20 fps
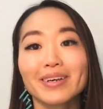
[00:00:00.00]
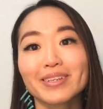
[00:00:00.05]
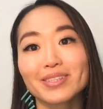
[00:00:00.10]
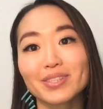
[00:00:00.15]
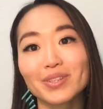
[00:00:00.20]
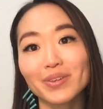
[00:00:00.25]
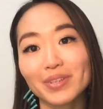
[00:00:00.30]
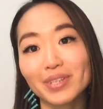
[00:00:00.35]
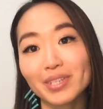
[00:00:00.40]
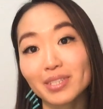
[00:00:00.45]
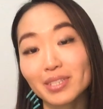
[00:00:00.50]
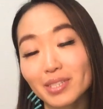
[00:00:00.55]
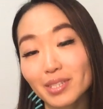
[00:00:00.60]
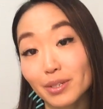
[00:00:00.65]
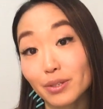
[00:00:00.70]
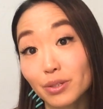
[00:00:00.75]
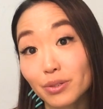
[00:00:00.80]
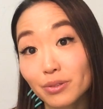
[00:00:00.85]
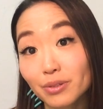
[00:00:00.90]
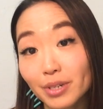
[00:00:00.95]
So it's
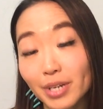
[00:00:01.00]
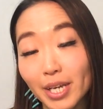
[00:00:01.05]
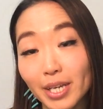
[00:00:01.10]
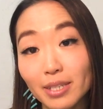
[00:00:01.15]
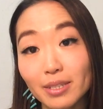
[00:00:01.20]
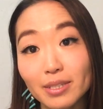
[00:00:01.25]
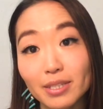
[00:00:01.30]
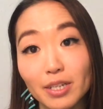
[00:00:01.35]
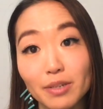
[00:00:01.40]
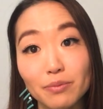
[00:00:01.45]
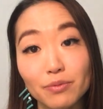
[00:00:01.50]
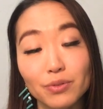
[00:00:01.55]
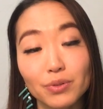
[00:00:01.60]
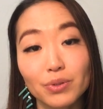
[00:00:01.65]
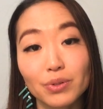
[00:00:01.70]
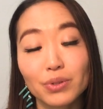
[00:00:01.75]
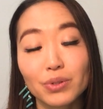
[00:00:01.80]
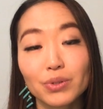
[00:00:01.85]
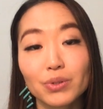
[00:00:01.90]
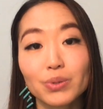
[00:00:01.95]
a great time
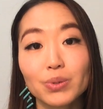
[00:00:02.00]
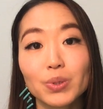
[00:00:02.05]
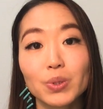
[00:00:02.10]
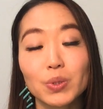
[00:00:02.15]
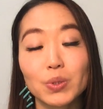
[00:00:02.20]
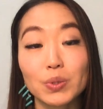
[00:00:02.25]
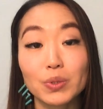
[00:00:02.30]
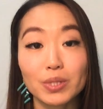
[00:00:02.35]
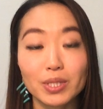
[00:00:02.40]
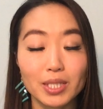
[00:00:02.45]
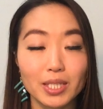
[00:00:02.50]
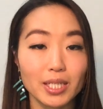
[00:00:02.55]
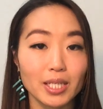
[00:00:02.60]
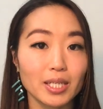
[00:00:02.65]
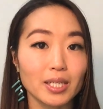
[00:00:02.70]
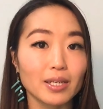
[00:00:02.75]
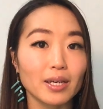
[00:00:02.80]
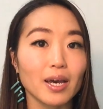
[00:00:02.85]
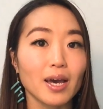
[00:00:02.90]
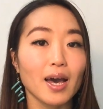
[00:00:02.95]
for you to
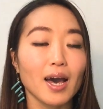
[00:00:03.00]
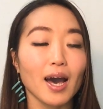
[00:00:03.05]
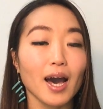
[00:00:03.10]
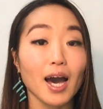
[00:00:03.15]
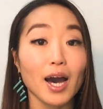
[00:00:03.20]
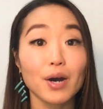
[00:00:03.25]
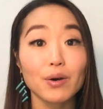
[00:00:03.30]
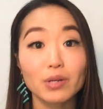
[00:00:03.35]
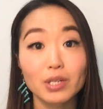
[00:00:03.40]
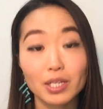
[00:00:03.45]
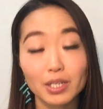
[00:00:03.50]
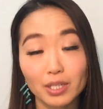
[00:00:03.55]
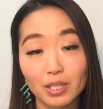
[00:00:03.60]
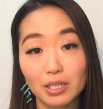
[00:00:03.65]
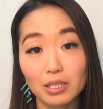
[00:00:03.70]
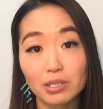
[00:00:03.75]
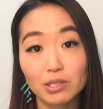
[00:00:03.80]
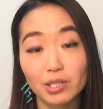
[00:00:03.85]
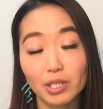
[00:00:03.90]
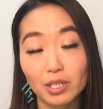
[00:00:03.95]
think, how can
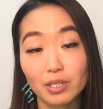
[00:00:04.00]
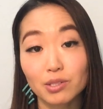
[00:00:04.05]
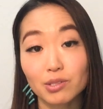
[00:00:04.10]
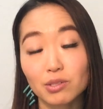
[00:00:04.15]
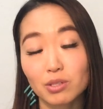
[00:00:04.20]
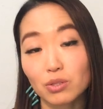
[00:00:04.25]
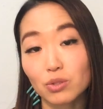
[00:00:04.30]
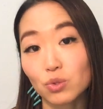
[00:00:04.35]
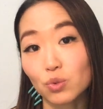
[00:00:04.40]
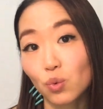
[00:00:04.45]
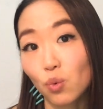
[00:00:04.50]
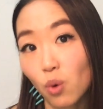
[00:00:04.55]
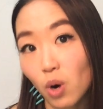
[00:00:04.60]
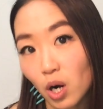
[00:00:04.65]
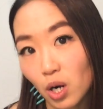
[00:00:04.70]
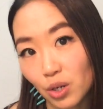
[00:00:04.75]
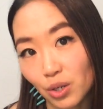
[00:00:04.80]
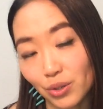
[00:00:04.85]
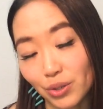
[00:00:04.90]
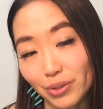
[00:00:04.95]
I change this
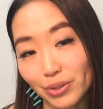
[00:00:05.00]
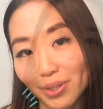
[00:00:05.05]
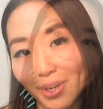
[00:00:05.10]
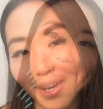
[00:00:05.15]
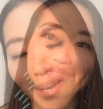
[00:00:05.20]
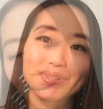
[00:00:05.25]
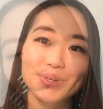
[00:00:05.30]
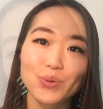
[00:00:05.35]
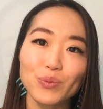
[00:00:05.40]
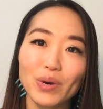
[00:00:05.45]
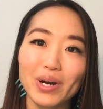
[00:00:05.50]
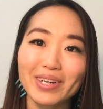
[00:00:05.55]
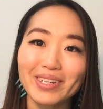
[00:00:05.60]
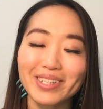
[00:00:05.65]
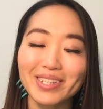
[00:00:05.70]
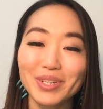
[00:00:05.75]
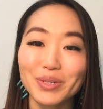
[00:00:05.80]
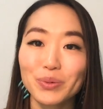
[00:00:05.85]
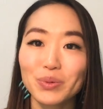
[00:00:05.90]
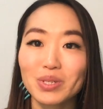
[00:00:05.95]
world?
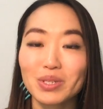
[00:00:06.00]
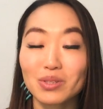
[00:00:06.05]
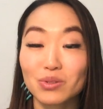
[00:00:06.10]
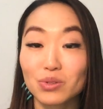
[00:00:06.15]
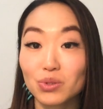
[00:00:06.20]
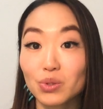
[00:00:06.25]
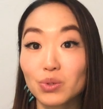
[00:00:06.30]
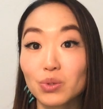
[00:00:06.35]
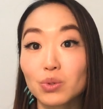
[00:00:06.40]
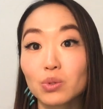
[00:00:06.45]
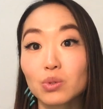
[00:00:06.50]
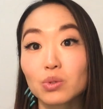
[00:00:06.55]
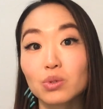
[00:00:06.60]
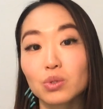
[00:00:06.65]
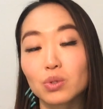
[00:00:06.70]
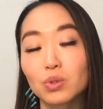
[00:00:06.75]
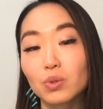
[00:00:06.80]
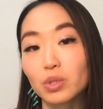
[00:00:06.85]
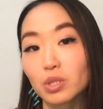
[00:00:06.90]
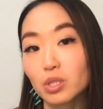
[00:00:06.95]
What can we do
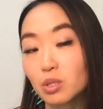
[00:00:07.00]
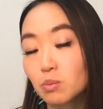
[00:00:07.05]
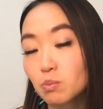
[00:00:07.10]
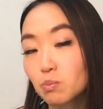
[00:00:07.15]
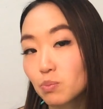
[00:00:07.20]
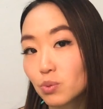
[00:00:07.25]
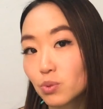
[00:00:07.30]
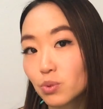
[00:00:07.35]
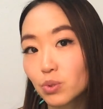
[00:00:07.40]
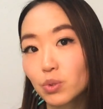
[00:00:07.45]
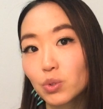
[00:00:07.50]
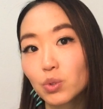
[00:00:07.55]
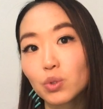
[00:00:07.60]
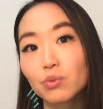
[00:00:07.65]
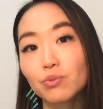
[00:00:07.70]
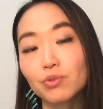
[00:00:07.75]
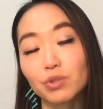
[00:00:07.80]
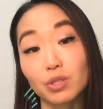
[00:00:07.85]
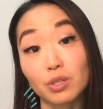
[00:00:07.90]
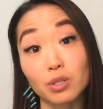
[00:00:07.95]
to
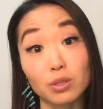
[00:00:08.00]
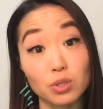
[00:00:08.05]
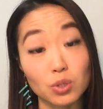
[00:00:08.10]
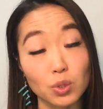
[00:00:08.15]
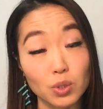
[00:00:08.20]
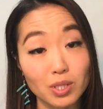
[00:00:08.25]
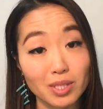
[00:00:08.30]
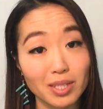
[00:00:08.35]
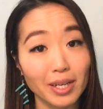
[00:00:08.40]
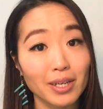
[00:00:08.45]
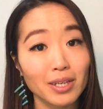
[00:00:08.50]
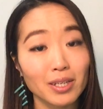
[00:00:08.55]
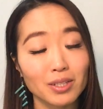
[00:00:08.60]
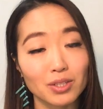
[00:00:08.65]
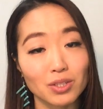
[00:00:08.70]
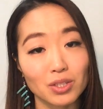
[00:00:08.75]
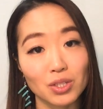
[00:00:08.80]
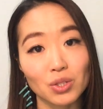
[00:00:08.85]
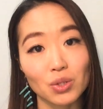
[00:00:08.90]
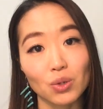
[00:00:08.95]
improve the
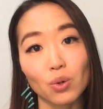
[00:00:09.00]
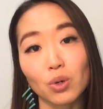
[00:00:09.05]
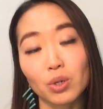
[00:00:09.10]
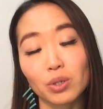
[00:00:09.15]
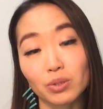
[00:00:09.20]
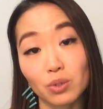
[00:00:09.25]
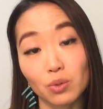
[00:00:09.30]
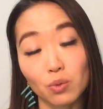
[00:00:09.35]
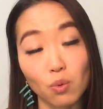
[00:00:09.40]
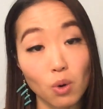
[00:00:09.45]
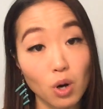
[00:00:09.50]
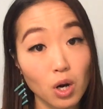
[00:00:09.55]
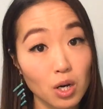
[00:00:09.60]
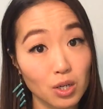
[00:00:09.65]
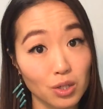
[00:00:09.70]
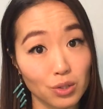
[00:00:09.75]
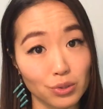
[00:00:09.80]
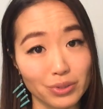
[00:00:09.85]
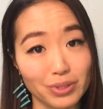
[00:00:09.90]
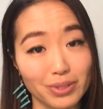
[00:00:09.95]
society or the
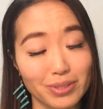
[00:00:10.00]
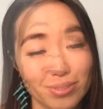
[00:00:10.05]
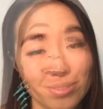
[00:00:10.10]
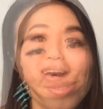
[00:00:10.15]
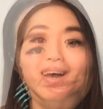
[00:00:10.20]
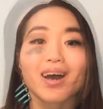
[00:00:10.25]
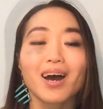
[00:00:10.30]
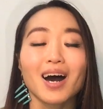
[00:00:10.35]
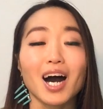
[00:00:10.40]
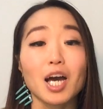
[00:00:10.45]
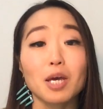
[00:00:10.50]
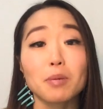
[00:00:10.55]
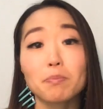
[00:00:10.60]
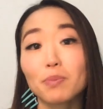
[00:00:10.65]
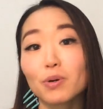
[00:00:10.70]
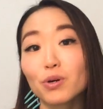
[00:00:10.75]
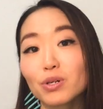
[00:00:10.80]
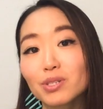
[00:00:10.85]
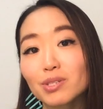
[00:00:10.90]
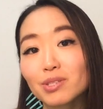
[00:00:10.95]
world? I
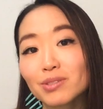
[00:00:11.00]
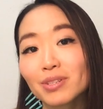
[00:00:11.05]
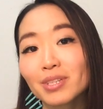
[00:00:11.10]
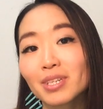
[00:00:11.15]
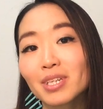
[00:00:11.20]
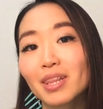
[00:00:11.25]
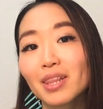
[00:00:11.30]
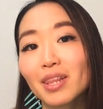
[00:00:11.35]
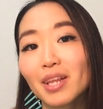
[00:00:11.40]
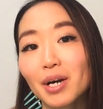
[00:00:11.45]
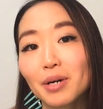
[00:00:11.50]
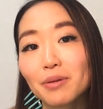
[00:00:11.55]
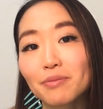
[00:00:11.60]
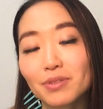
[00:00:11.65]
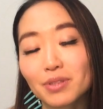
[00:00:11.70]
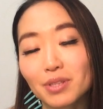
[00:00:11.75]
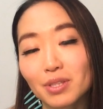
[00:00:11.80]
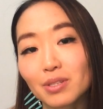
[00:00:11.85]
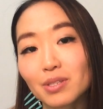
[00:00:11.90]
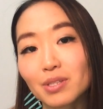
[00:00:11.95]
personally
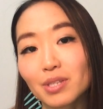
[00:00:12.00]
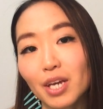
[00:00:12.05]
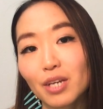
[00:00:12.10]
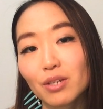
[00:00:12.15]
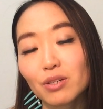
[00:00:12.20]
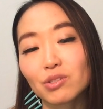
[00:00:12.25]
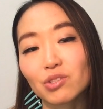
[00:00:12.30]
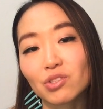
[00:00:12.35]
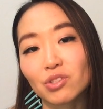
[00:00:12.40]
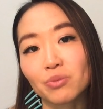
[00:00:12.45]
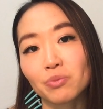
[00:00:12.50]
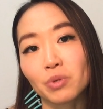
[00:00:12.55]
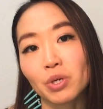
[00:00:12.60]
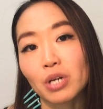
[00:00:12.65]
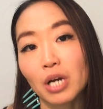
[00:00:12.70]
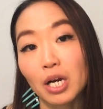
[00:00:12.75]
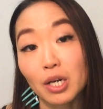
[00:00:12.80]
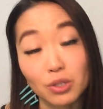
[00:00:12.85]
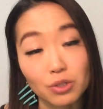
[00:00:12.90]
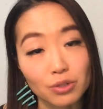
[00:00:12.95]
love this energy
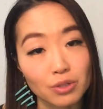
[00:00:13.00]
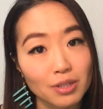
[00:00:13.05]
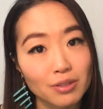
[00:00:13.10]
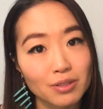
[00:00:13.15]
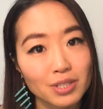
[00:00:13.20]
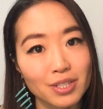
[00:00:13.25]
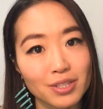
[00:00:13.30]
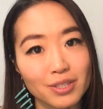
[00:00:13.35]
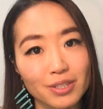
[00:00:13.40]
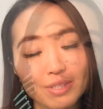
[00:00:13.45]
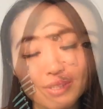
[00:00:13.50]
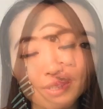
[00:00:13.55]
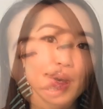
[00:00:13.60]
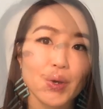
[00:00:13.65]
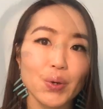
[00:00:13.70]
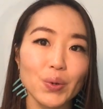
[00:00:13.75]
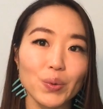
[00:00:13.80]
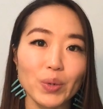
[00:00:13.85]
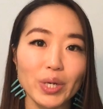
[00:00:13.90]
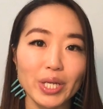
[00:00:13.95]
about Aquarius.
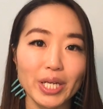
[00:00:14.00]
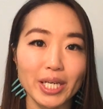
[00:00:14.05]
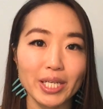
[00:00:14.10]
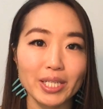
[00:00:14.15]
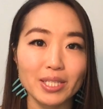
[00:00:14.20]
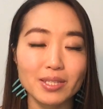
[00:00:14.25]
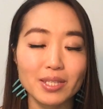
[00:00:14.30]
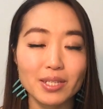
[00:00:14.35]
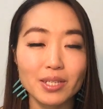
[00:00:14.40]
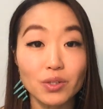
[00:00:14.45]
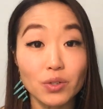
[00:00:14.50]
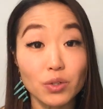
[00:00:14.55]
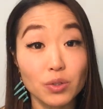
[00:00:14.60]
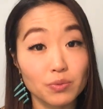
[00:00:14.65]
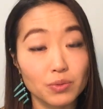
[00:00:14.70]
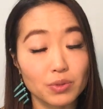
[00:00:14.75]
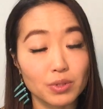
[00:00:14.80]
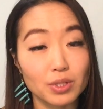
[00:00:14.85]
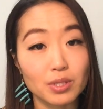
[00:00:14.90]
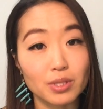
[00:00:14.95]
When I think
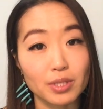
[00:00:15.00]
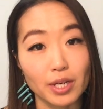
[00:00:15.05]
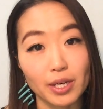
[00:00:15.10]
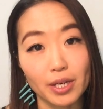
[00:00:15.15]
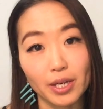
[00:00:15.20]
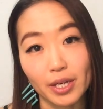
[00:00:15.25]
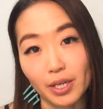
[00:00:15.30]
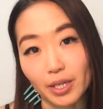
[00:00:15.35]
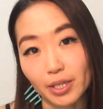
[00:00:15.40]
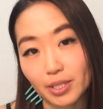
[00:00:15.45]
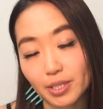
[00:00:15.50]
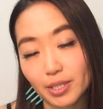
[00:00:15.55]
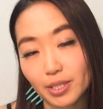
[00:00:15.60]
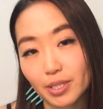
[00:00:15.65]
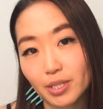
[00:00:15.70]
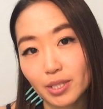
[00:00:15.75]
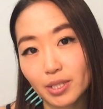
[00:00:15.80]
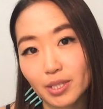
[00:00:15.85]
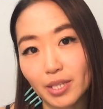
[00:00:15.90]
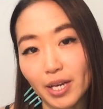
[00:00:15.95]
of this
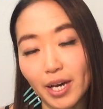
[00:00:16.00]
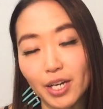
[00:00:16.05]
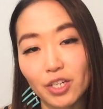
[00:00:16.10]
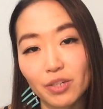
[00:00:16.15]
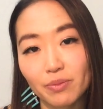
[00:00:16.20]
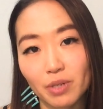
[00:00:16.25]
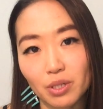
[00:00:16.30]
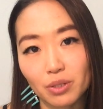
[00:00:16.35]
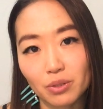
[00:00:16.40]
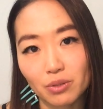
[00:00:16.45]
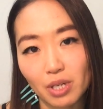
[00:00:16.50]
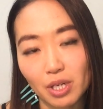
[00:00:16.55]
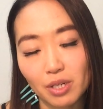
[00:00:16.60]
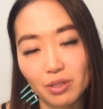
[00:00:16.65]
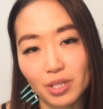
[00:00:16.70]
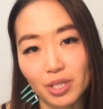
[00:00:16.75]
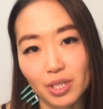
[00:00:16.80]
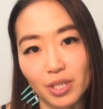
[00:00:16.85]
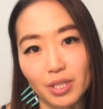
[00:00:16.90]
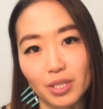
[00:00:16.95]
sign of
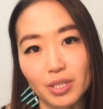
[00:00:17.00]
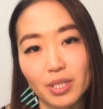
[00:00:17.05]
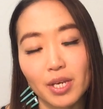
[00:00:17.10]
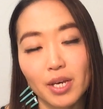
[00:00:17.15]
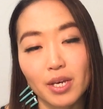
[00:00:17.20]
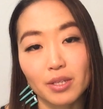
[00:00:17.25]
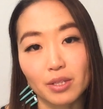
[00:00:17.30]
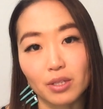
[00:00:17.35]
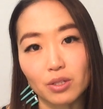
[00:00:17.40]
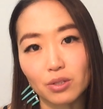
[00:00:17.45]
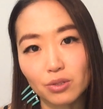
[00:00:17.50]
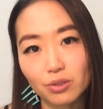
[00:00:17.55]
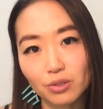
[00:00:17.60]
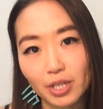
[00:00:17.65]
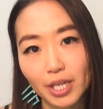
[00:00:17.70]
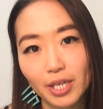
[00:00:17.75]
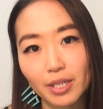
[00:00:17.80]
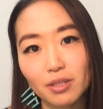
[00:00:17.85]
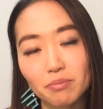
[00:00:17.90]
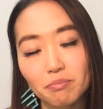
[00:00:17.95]
Aquarius, the
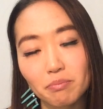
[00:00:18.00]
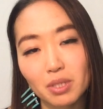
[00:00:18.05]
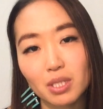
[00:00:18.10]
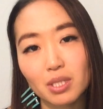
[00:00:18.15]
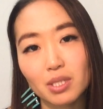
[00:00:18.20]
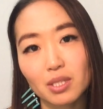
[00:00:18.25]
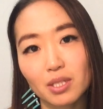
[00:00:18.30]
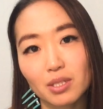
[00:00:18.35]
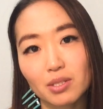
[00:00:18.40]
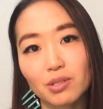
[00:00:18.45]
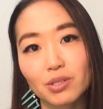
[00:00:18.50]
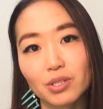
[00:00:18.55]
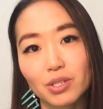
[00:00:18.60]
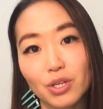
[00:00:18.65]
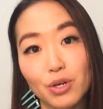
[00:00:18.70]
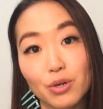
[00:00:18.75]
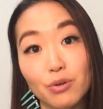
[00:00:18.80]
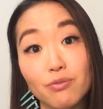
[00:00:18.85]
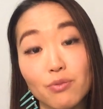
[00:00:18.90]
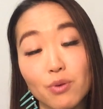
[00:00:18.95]
great message
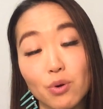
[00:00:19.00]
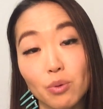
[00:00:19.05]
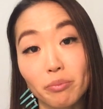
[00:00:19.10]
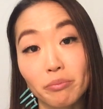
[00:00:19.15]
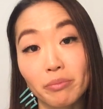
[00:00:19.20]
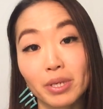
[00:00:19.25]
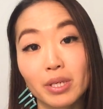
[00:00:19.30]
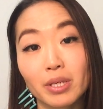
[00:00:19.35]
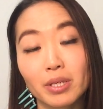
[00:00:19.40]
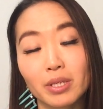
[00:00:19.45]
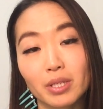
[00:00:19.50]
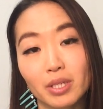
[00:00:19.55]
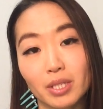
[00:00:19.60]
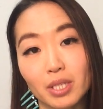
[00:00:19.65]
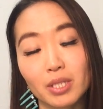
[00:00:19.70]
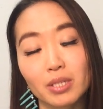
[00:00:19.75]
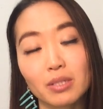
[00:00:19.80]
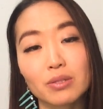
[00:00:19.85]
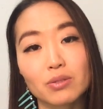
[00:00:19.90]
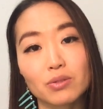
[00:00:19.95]
here for me
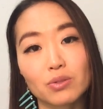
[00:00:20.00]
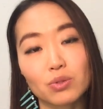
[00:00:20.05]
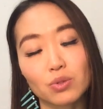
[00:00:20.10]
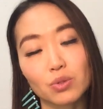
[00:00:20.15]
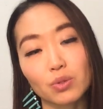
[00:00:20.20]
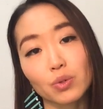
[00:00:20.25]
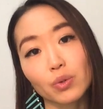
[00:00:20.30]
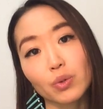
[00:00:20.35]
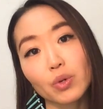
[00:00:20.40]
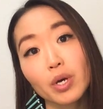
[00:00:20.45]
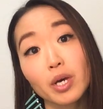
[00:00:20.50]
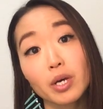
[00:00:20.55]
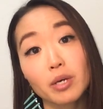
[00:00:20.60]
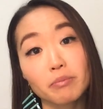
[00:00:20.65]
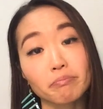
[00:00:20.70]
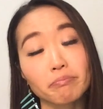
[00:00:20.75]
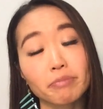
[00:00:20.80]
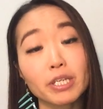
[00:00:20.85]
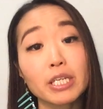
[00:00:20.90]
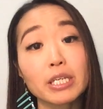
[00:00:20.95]
is to
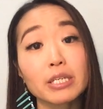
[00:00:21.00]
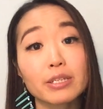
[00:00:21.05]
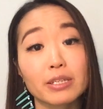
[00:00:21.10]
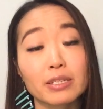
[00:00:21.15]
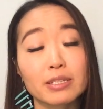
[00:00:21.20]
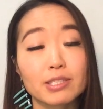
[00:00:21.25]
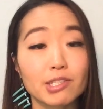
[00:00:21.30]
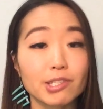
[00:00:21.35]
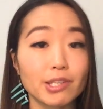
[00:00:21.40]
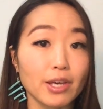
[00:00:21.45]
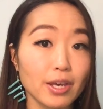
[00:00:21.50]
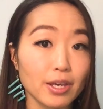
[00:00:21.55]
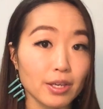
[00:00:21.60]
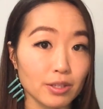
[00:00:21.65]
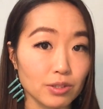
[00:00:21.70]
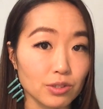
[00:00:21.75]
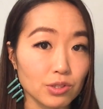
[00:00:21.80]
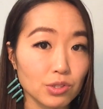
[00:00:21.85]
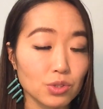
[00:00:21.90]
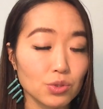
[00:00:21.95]
be the
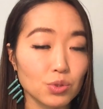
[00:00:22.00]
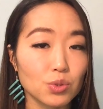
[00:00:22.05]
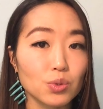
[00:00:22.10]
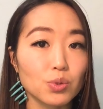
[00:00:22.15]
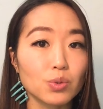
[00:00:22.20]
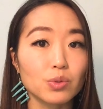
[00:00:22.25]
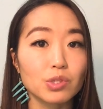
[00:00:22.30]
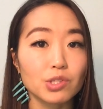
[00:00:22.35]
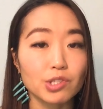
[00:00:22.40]
change to